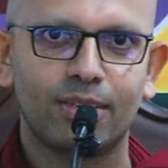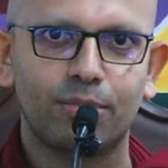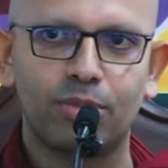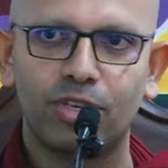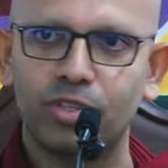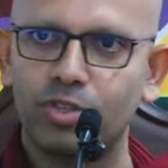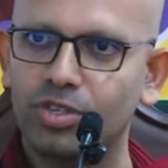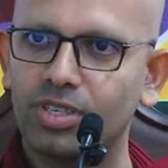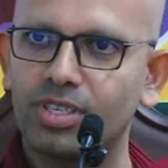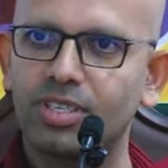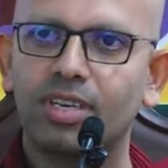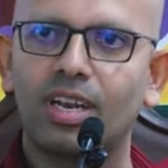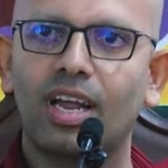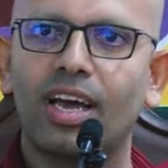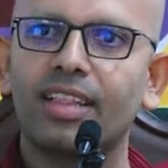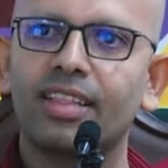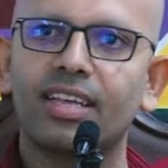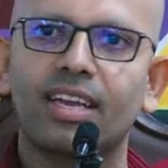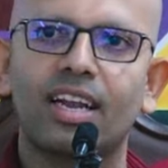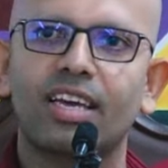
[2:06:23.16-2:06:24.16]
But you're just
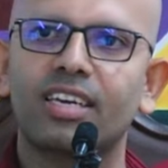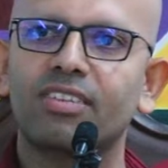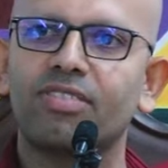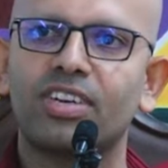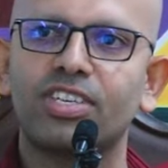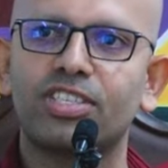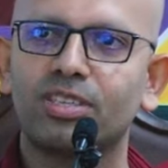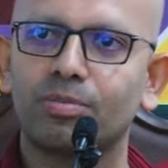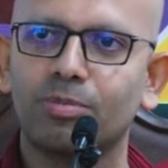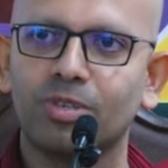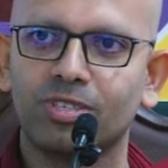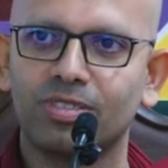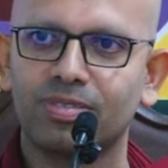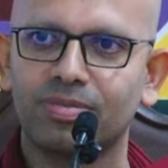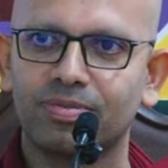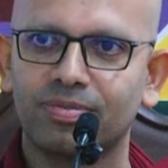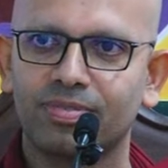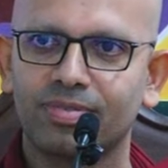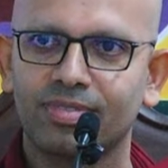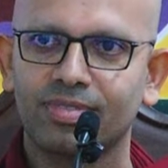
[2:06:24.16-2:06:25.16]
lying there like a vegetable.
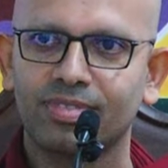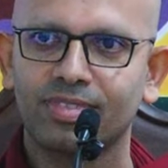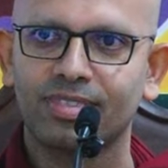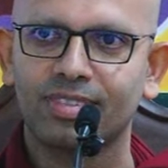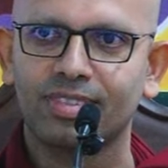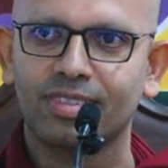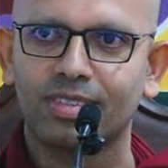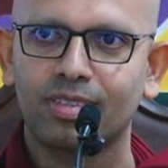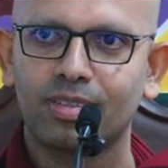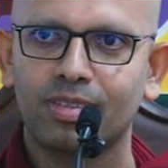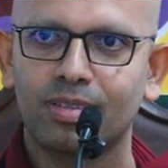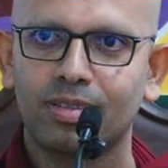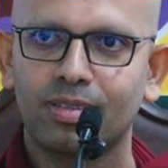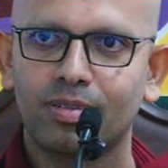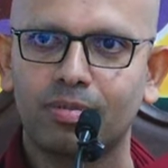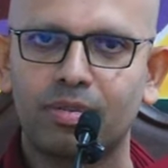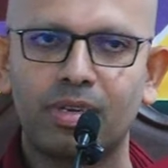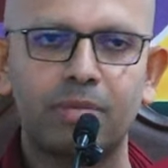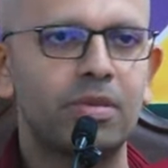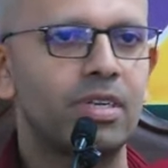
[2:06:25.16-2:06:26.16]

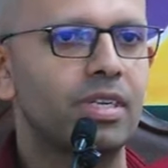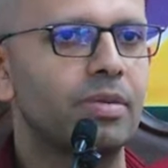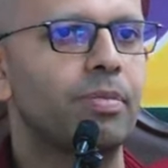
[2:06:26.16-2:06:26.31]
People